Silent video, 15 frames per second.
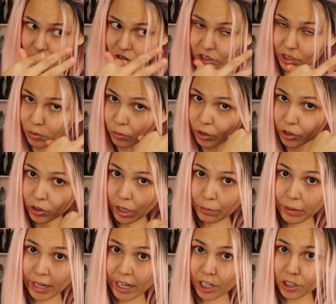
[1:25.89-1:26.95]
so you're gonna want to
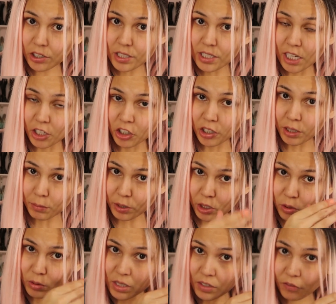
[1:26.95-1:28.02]
grab the hairs that you're gonna be
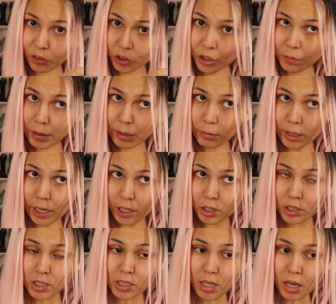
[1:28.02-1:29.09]
using for your baby
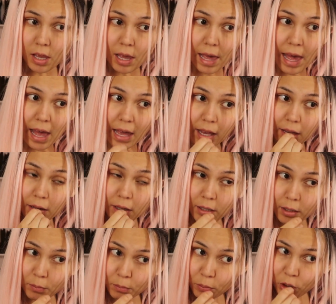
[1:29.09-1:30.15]
hairs
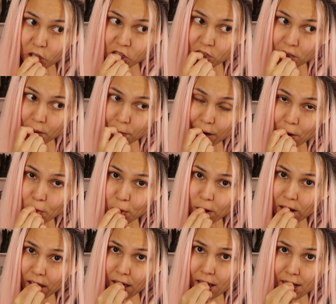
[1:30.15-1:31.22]
and brush them out.
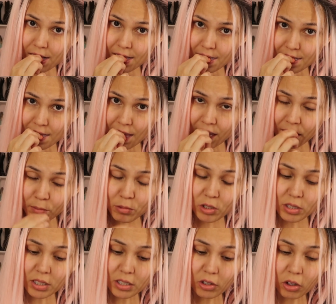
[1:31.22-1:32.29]
And I'm
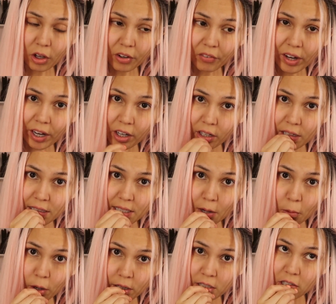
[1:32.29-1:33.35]
using a lot of hair because I
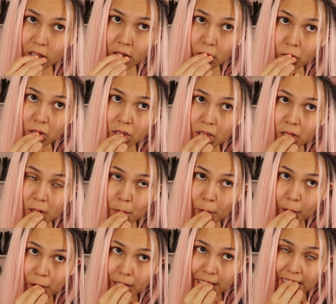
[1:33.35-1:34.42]
want it to look
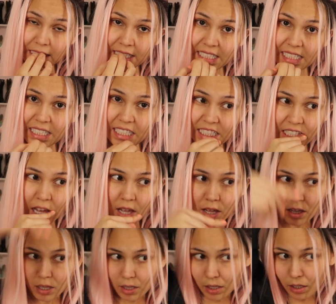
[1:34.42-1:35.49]
super realistic.
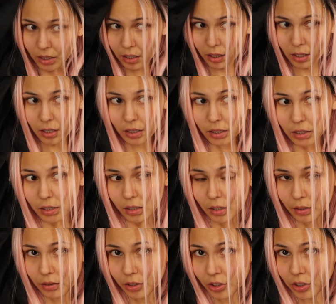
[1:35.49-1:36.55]

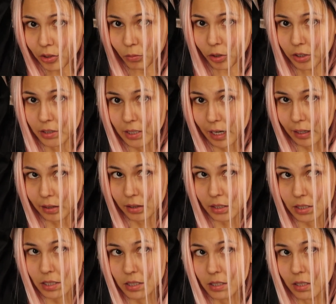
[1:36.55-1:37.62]
And then you're gonna want to tie
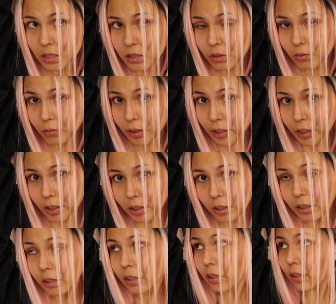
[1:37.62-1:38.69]
this right here.